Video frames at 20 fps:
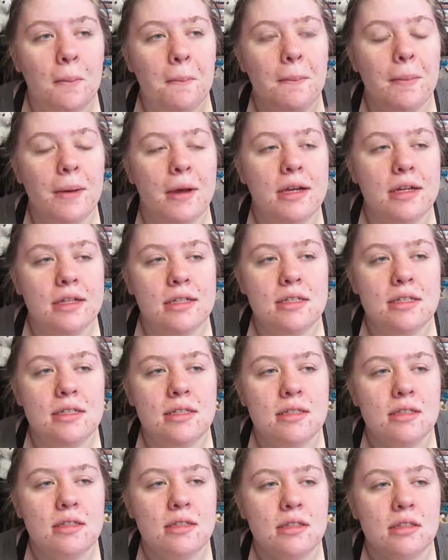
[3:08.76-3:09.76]

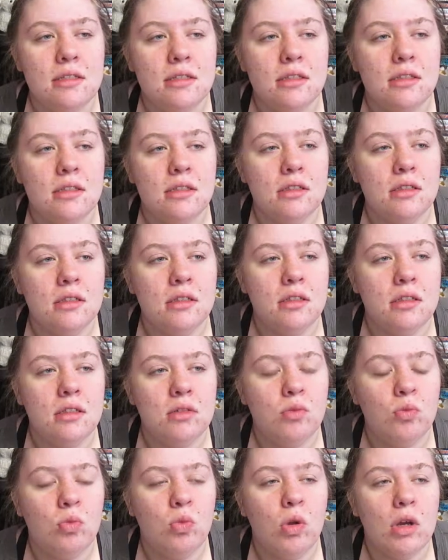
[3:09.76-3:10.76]
but
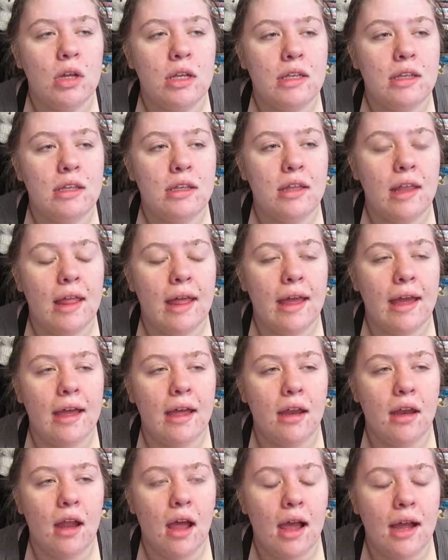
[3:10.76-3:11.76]
one
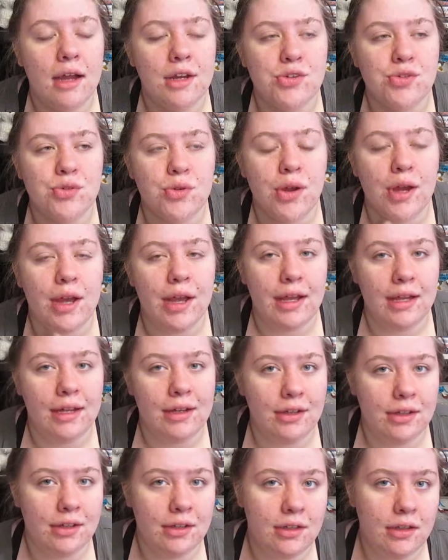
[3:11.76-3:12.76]
that I
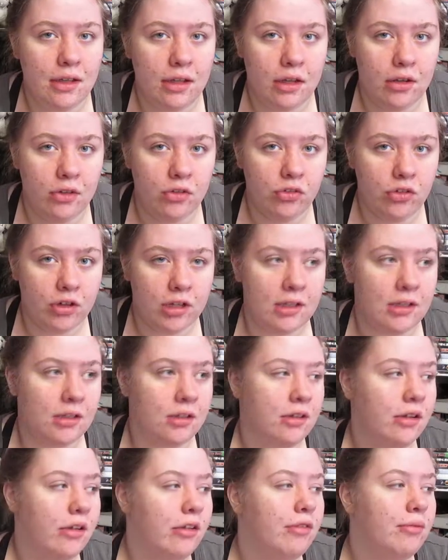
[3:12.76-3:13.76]
tried that a
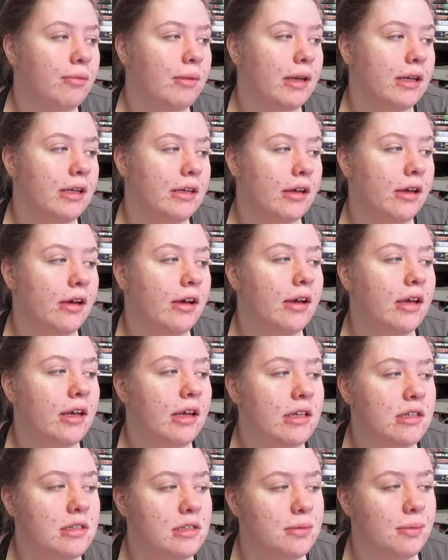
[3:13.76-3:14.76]
friend of mine got
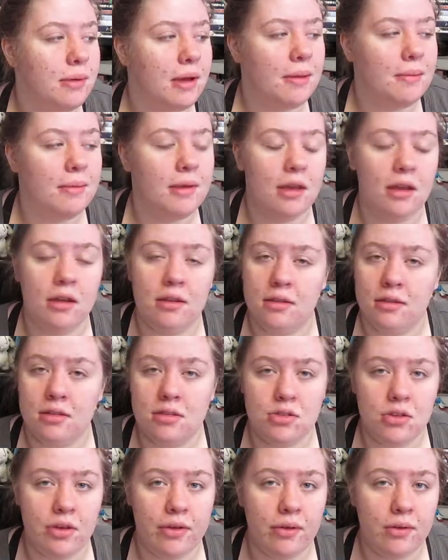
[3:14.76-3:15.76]
is by Beyond the
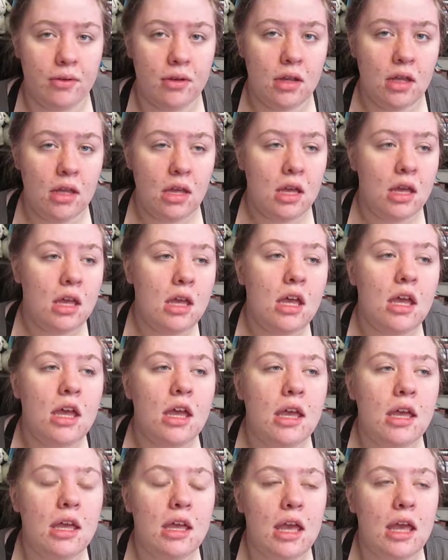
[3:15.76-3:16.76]
Zone.
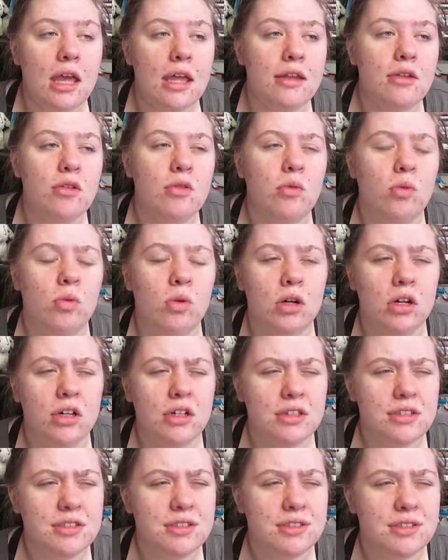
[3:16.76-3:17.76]
It
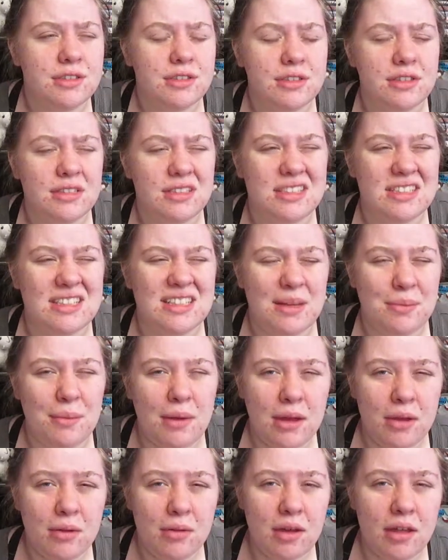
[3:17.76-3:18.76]
works
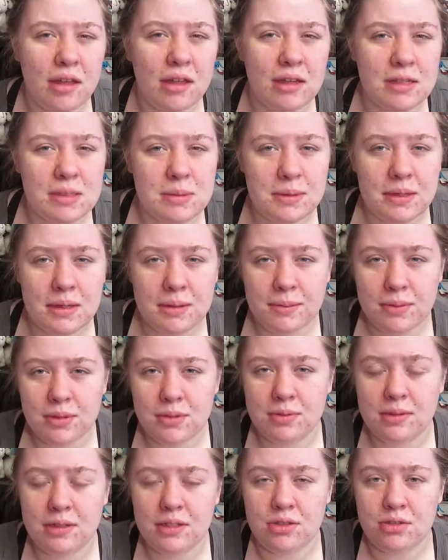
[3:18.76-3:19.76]
semi-well. It's in
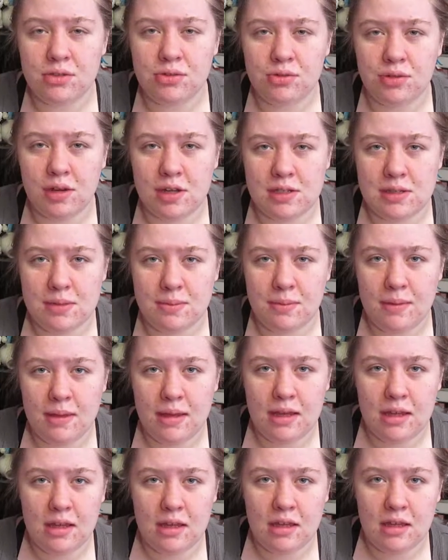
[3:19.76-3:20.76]
between
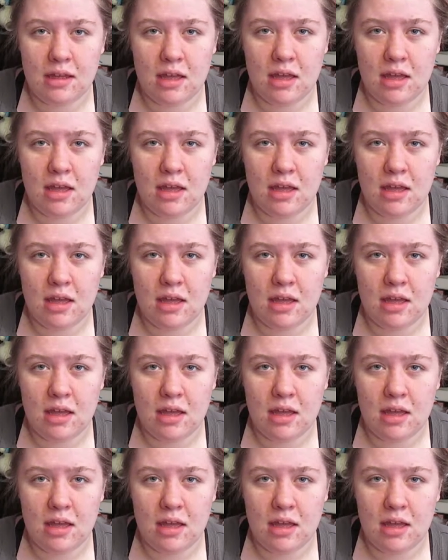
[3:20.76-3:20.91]
Tresemme.